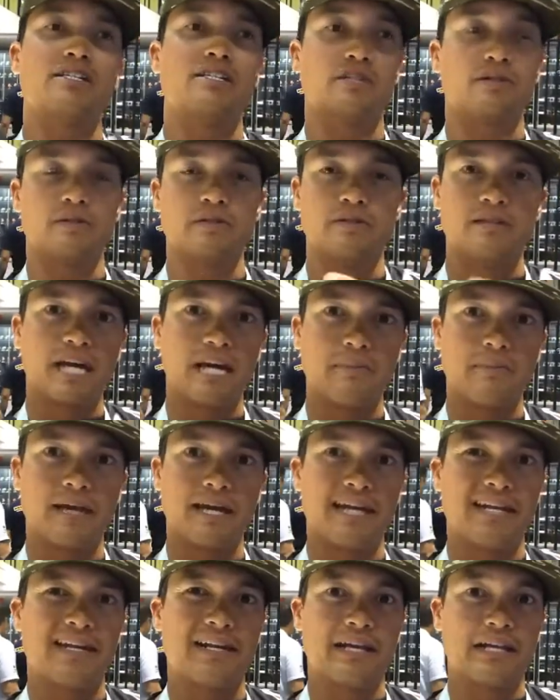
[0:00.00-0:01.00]
screw type
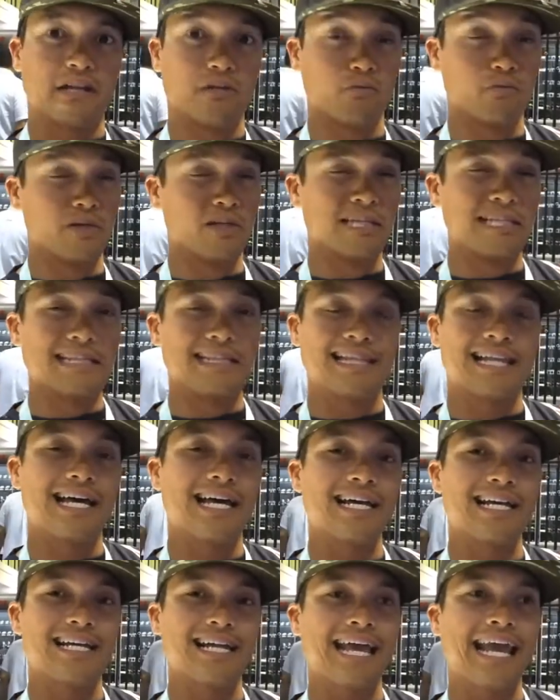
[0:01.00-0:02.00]
head in a really
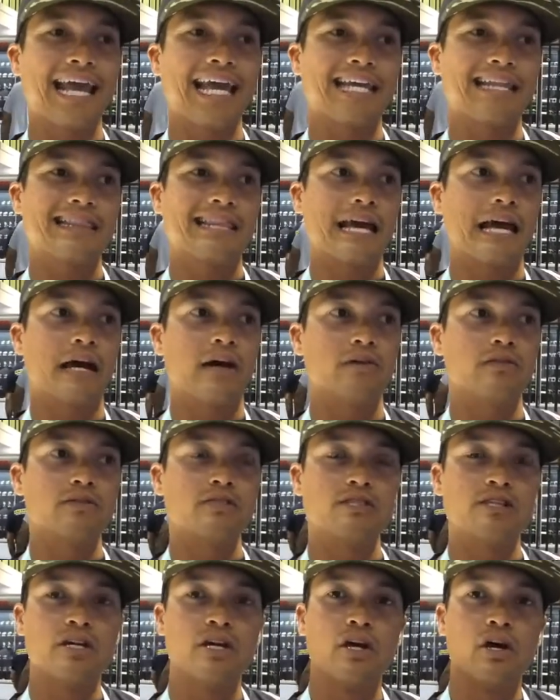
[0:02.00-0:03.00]
light eighth
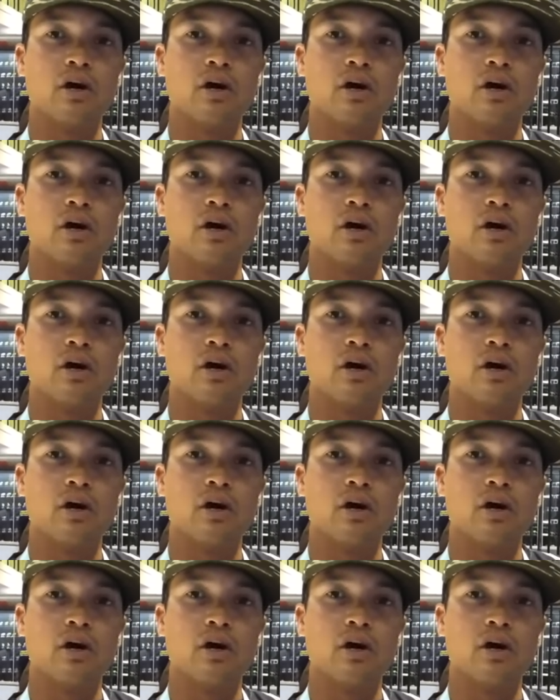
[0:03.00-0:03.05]
ounce,